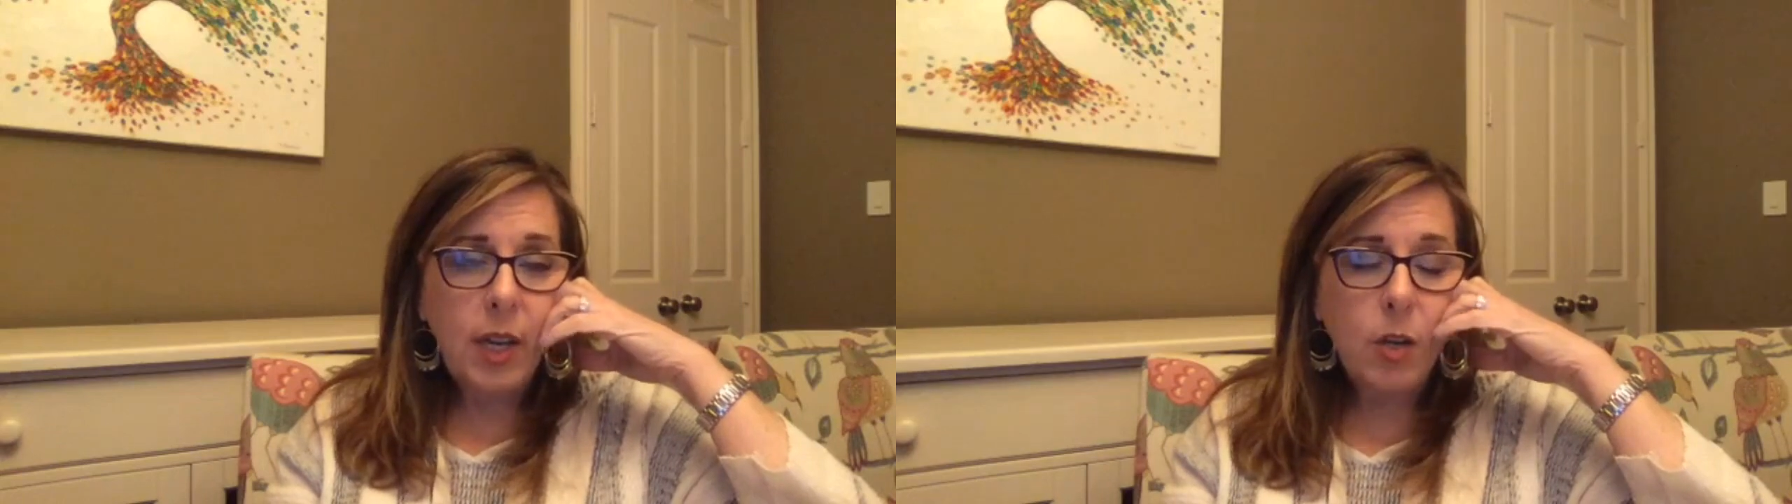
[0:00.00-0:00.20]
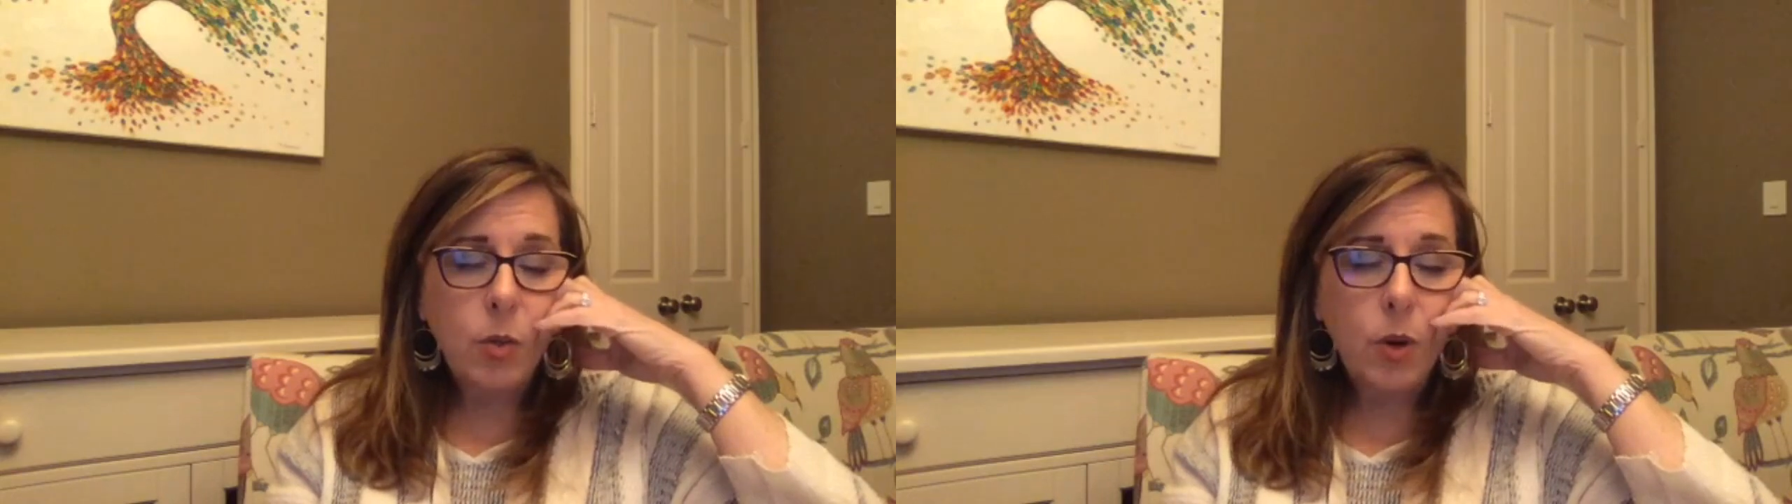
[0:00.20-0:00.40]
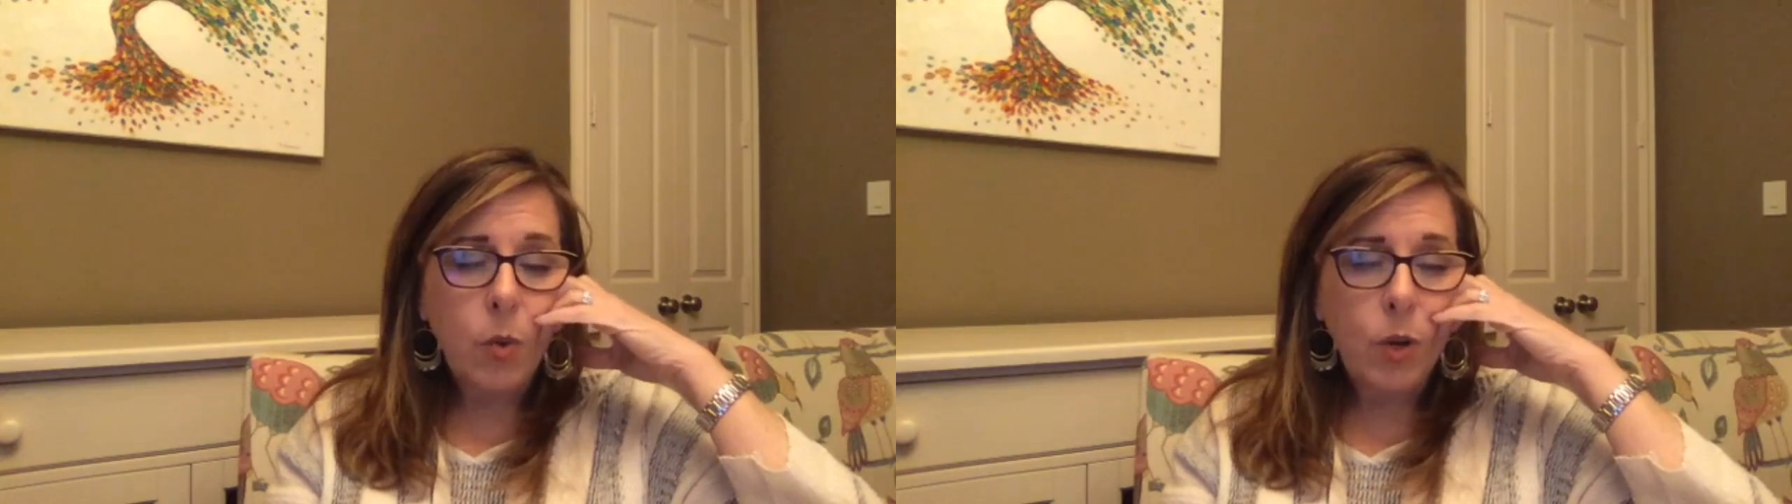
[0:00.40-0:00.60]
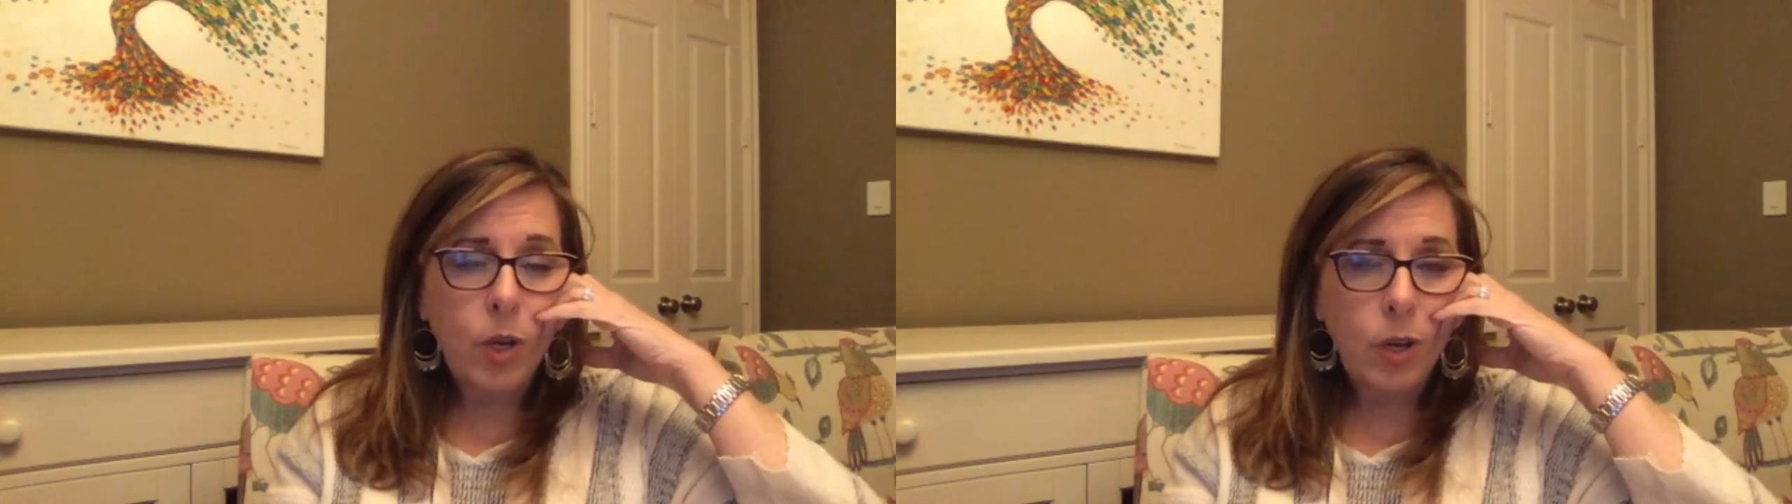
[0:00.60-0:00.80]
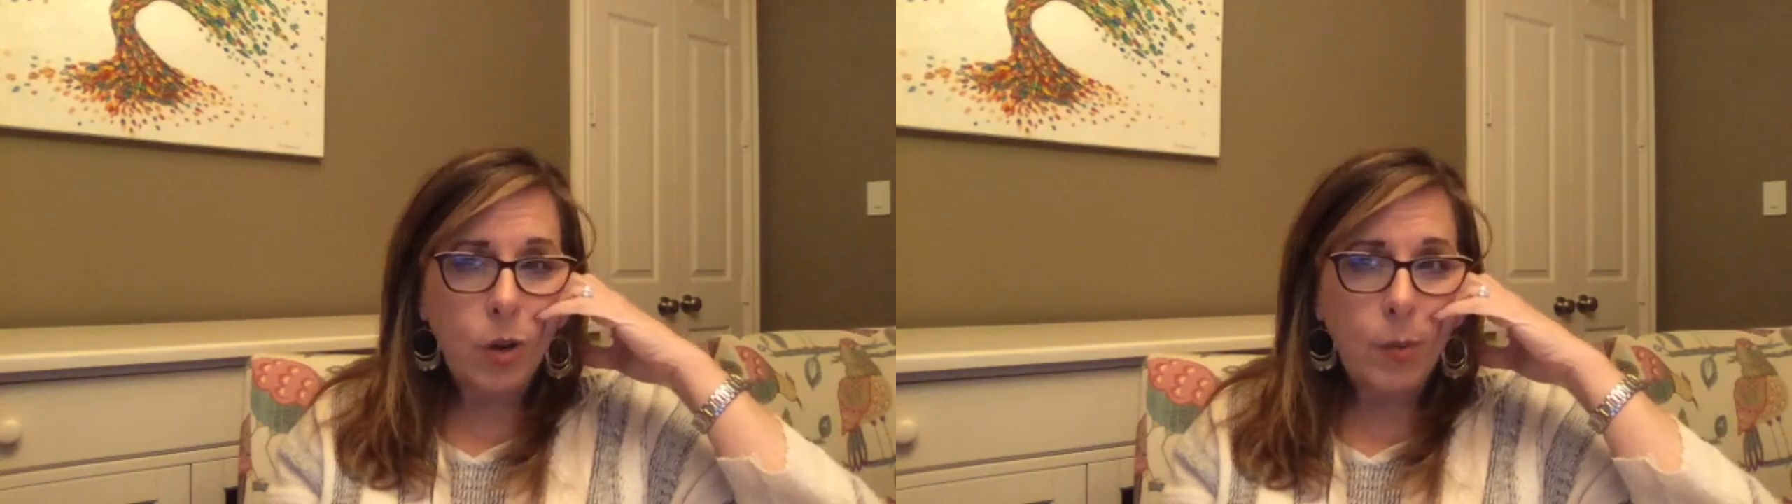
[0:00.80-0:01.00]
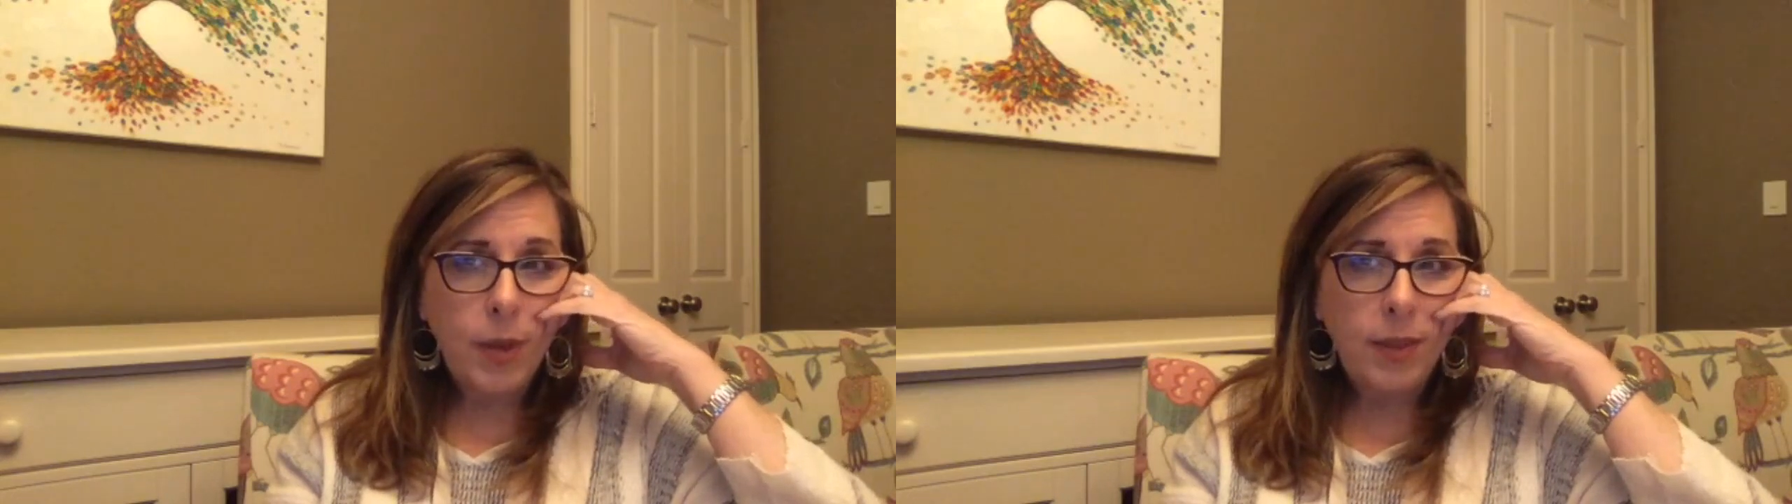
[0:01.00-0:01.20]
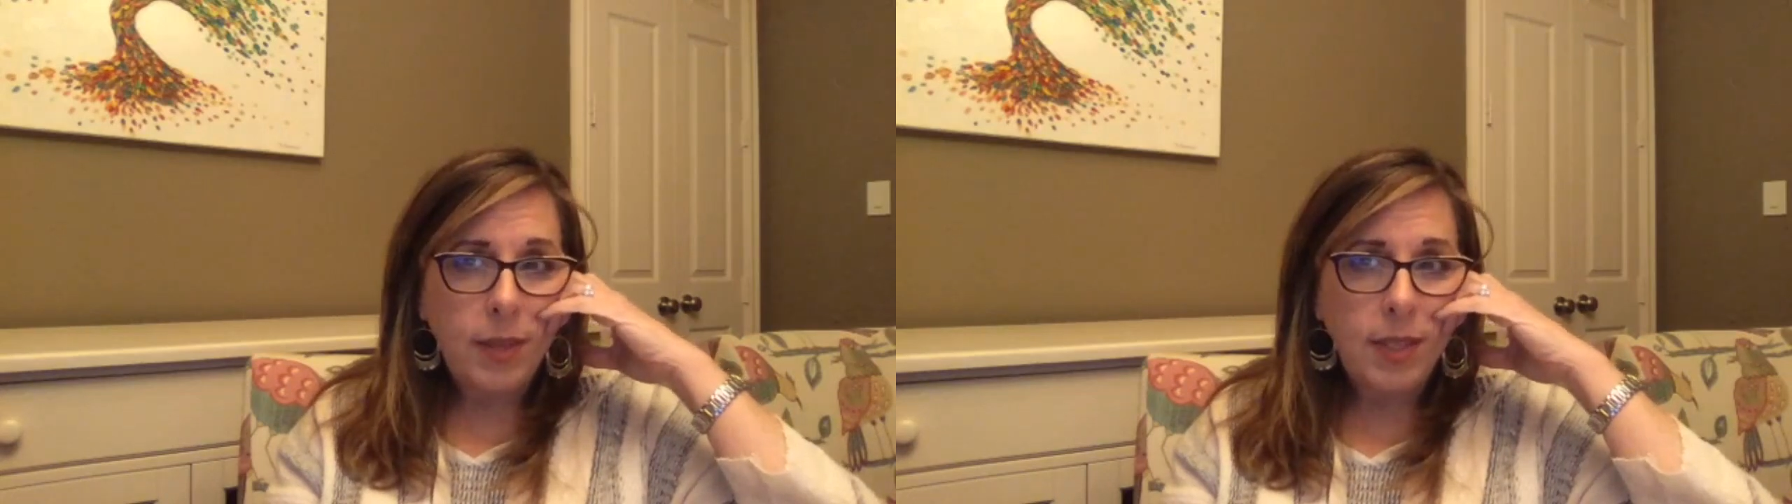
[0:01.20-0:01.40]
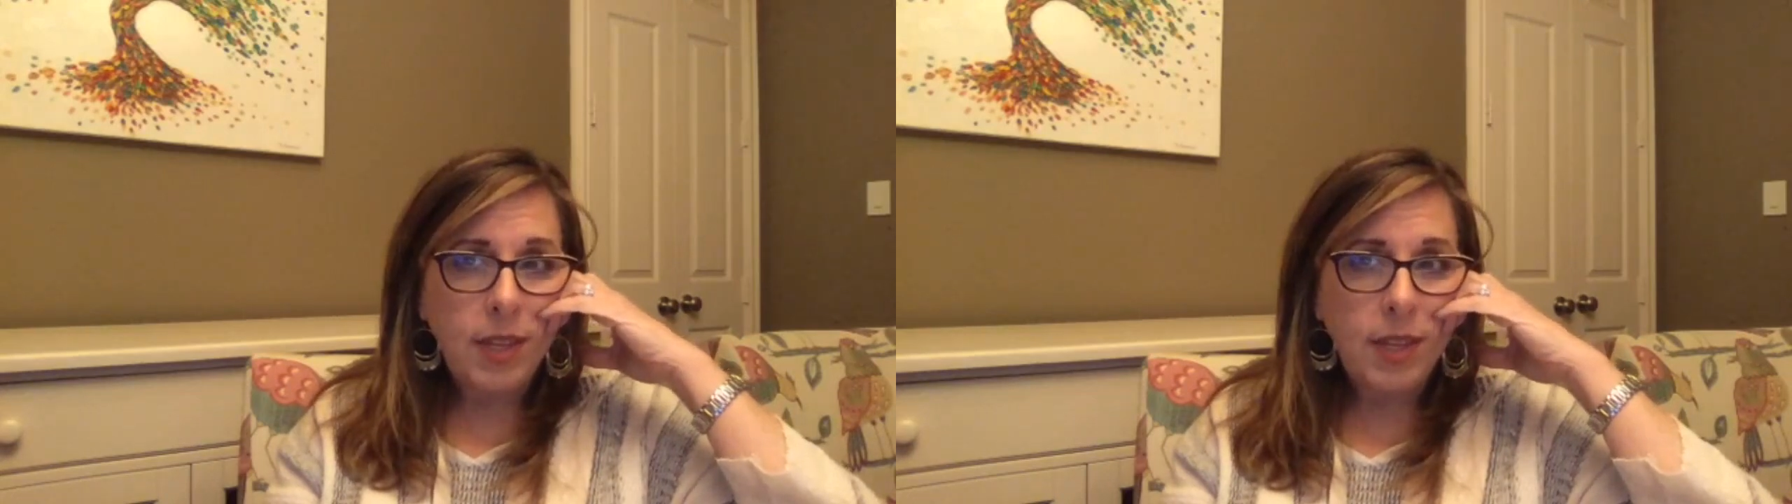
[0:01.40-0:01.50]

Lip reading: Here's what I want you to know about this.